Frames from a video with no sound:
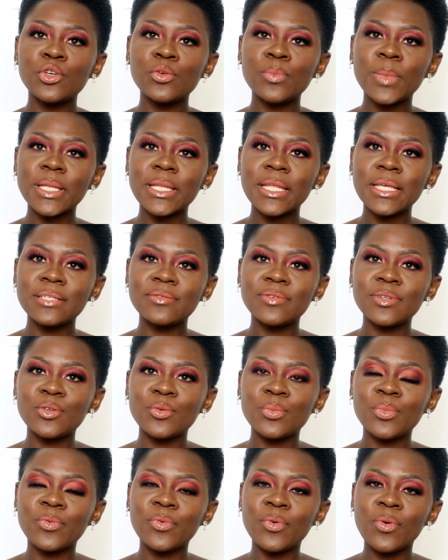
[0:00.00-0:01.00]
you in my next
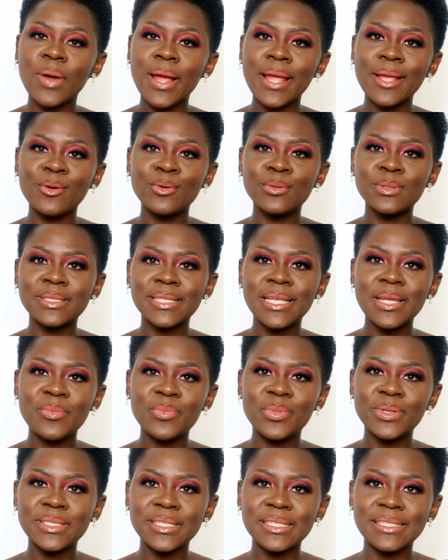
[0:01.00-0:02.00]
video. Before I go, stay
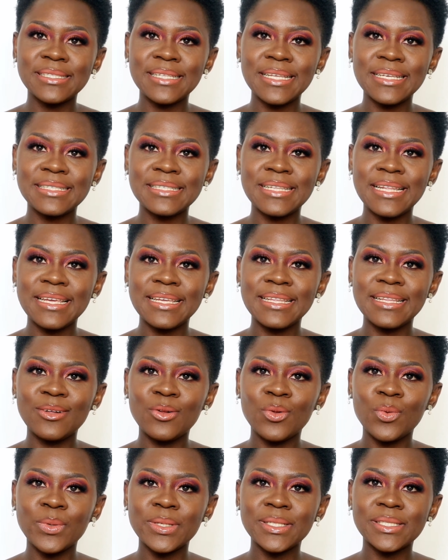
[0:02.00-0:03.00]
pretty, stay slaying,
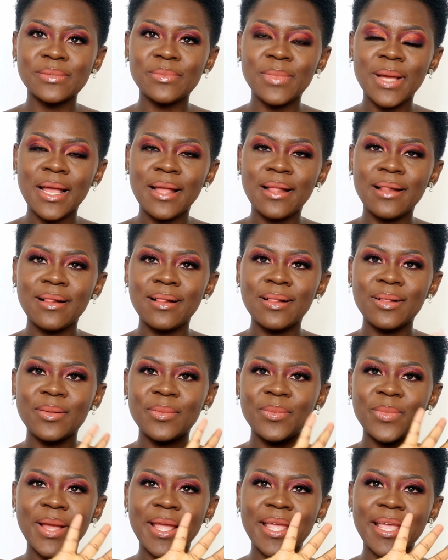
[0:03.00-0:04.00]
always smile.
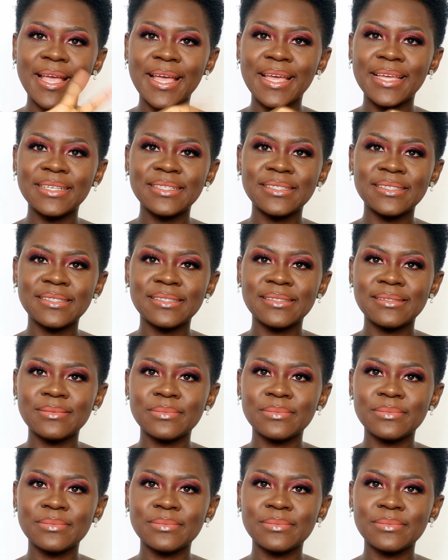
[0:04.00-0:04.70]
Bye guys.